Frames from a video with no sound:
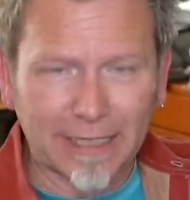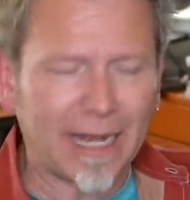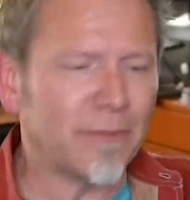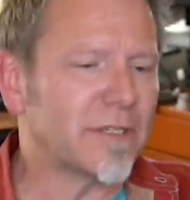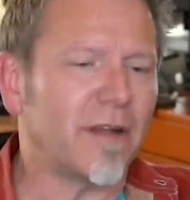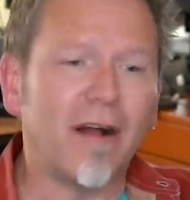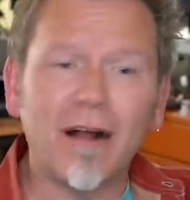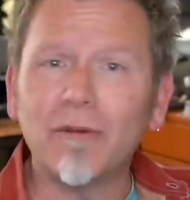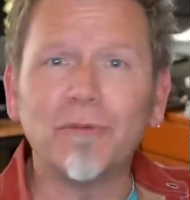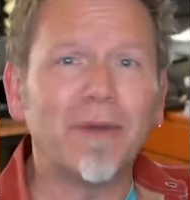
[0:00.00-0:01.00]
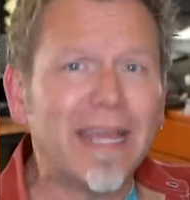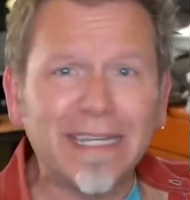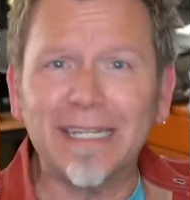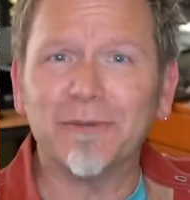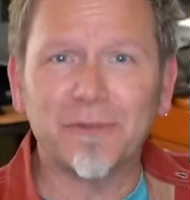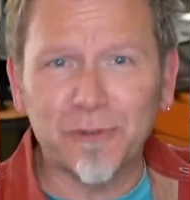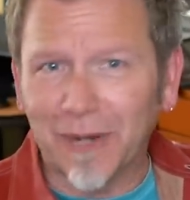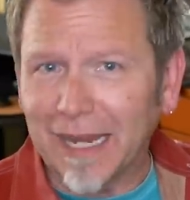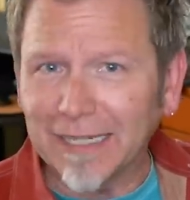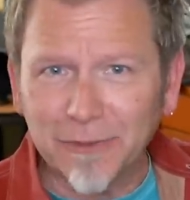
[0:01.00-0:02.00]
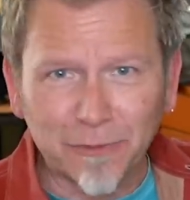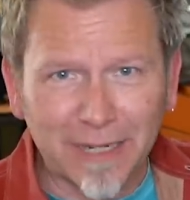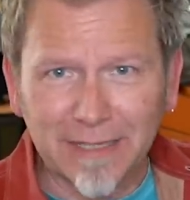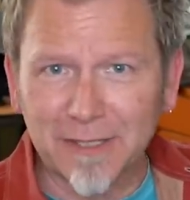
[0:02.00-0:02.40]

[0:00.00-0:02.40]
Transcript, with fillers: And I was already trying to write